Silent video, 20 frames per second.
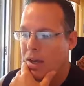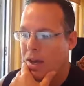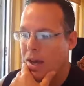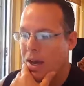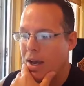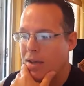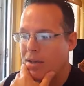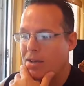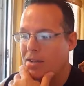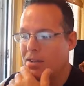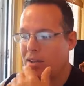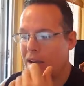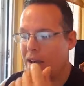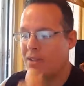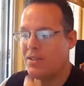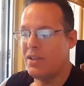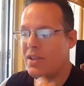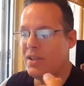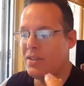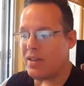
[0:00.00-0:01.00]
has
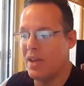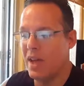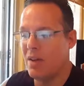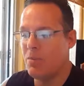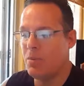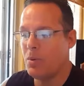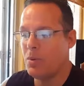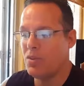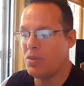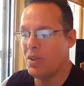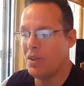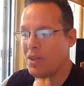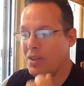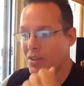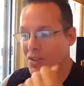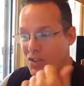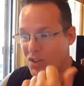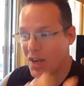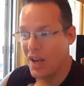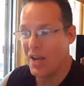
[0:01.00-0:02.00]
test examples
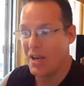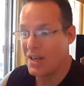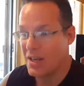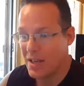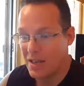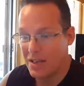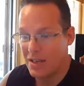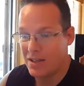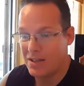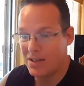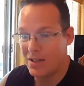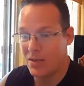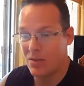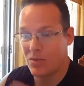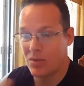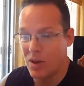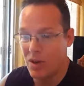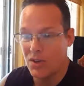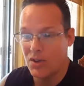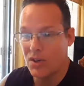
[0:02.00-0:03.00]
in Chinese,
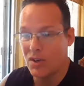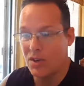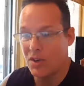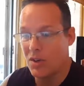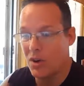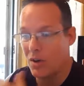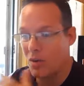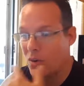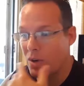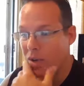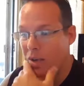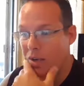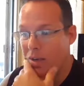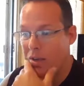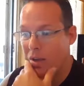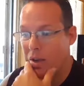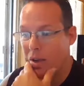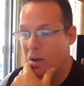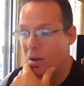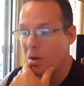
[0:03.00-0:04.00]
Russian,
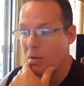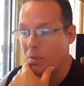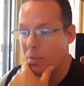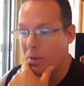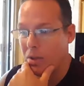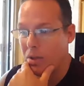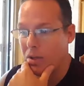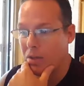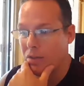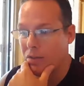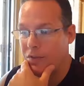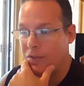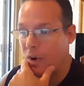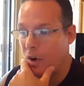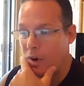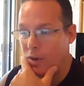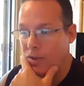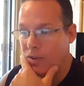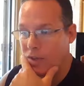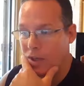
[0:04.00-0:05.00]
Korean, Arabic,
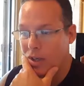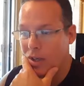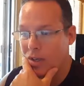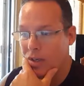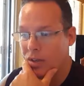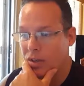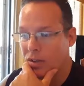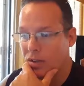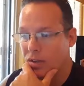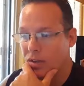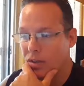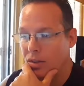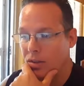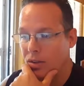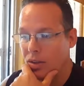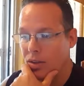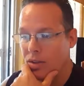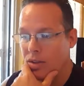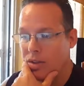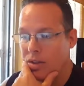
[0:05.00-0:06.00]
Farsi,
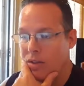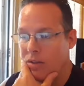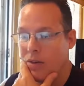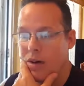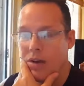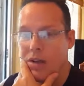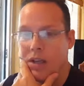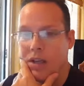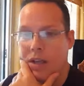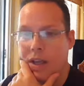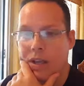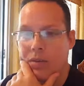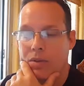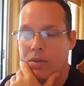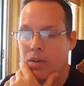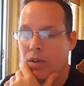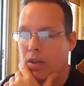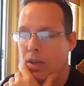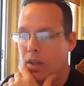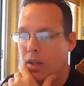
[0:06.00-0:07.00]
which is the Iranian
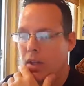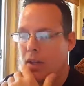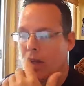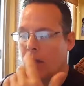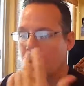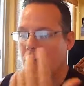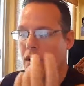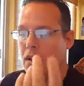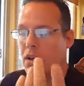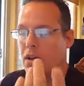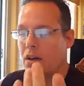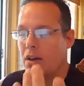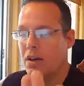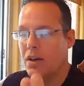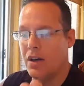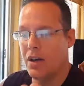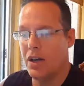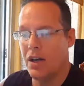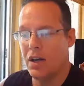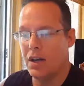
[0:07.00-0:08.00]
language.
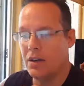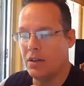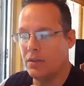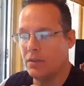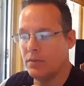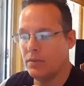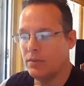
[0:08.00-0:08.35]
Oh yeah,